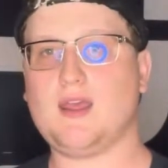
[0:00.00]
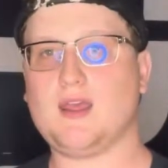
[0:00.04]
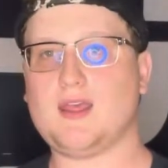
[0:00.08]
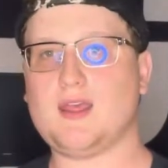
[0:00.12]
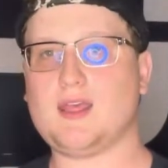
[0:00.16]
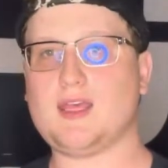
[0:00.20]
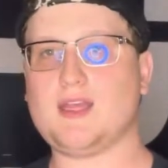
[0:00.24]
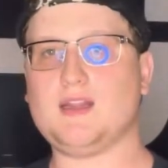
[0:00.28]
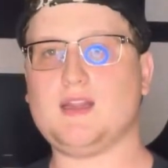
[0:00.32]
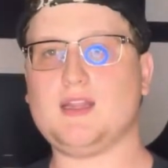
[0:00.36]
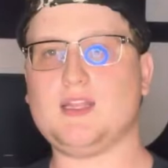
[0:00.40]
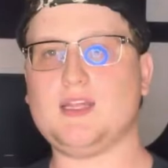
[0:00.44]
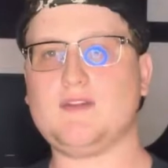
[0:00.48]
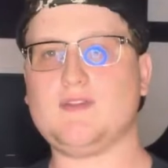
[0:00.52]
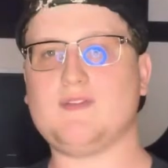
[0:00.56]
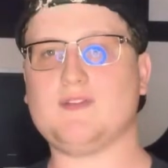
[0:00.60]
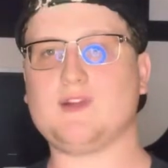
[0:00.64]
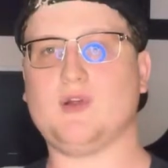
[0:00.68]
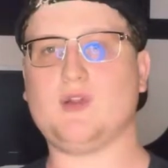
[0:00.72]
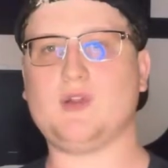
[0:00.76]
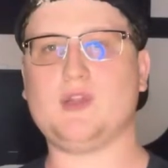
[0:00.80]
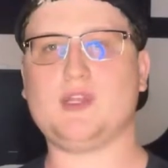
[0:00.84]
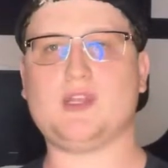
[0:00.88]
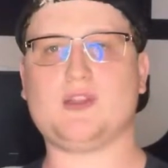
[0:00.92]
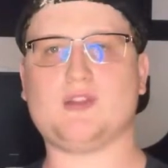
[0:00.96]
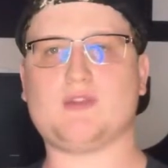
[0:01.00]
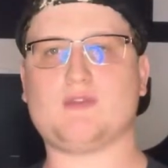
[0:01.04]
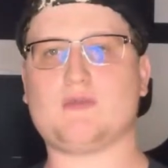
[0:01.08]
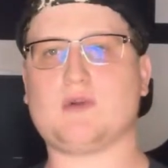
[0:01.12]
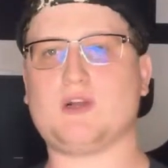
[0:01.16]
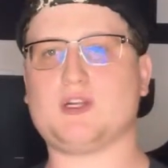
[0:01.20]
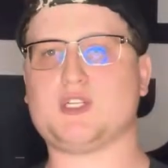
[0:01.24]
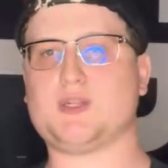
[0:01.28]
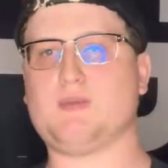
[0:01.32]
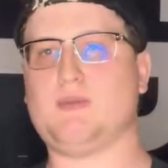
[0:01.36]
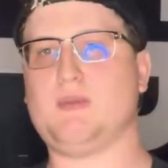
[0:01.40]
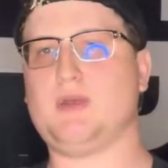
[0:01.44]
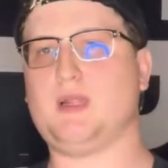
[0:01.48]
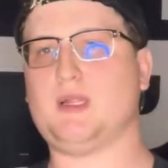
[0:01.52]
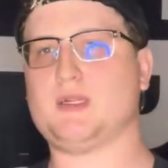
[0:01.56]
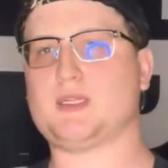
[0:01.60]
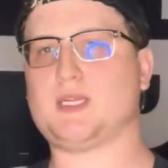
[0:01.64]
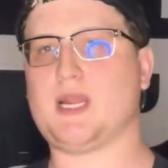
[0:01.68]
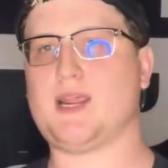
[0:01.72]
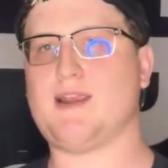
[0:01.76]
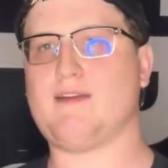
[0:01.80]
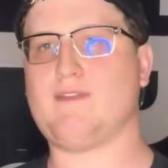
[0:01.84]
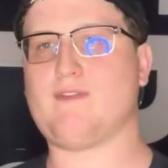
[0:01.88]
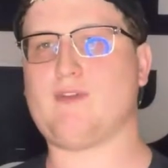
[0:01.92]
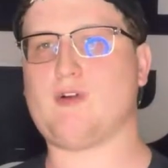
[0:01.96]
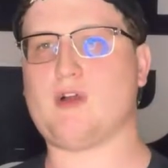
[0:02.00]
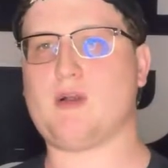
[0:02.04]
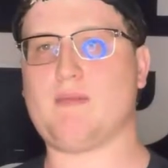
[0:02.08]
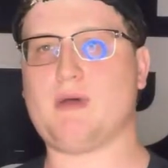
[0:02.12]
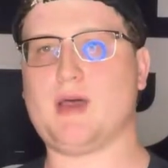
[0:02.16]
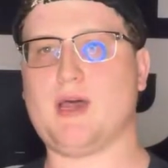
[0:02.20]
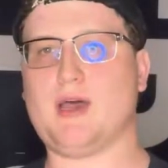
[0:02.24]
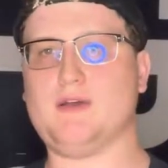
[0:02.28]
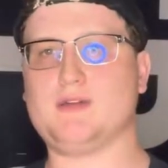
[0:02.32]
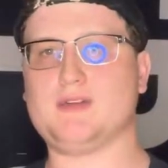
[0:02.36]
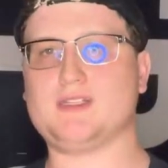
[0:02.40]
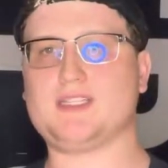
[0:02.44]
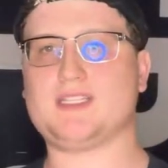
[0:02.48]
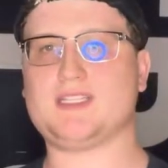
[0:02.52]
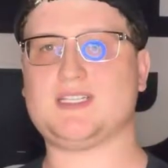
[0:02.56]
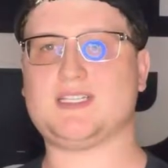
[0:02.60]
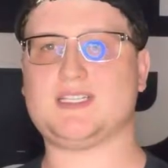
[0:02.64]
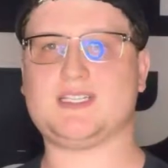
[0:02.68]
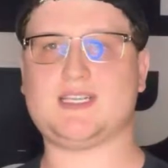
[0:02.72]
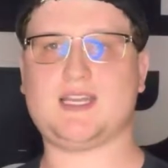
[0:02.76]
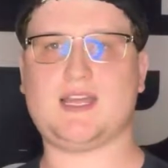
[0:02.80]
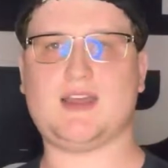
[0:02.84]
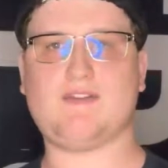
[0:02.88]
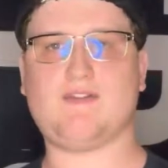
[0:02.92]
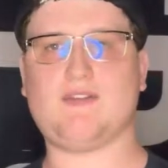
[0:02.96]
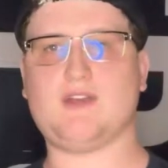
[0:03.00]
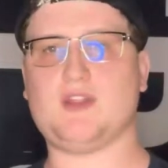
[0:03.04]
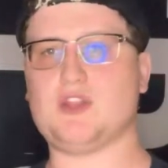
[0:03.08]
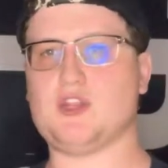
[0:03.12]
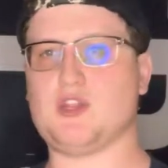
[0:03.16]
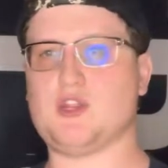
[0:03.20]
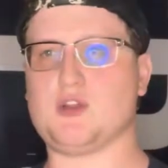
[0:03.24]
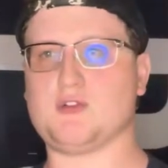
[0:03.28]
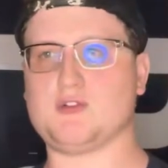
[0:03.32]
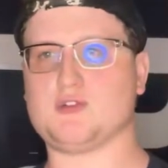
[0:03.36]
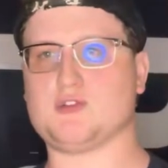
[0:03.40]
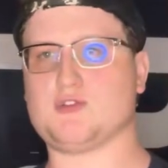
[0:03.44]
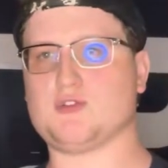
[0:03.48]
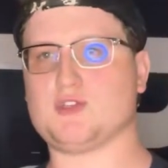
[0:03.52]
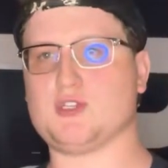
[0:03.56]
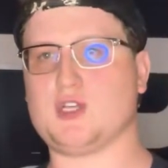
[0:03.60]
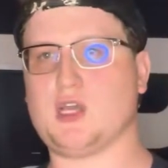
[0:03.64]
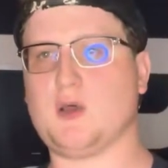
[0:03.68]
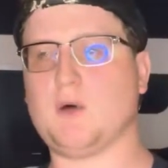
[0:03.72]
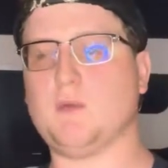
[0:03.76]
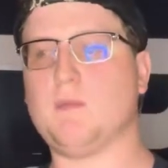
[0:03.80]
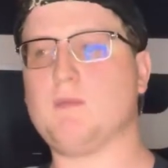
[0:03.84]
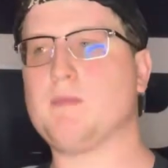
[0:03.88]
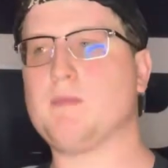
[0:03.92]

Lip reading: it lived only in the Russian military for about 7 years or so.